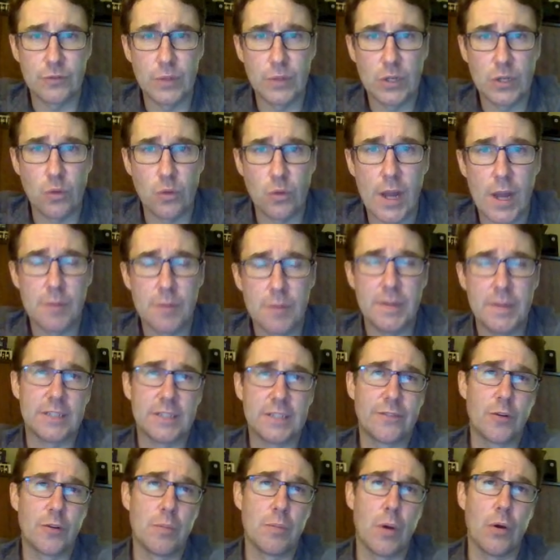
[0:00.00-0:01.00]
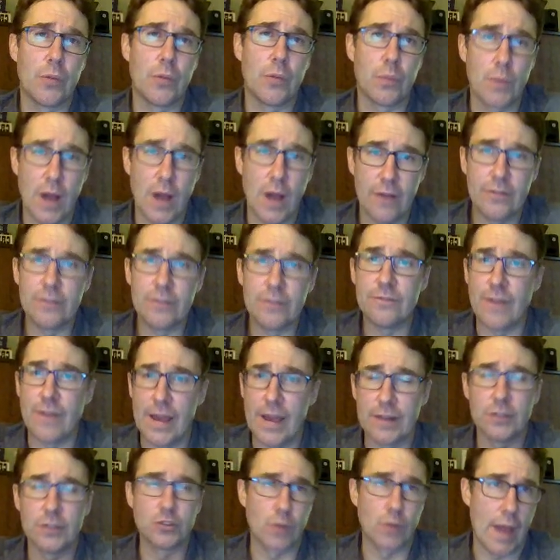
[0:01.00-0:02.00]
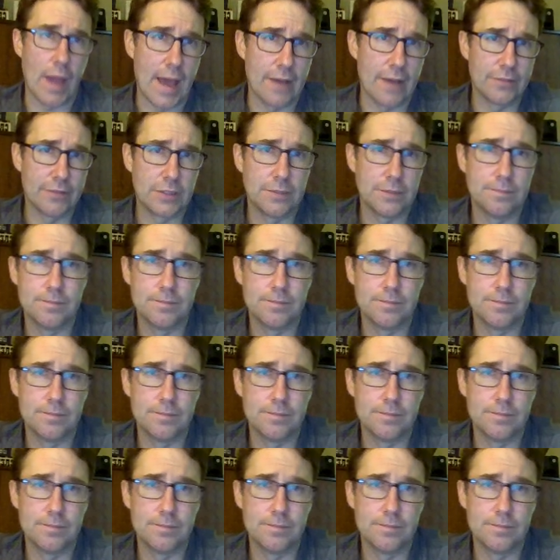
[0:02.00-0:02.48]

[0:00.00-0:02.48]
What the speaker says: requirements for both rough and final draft,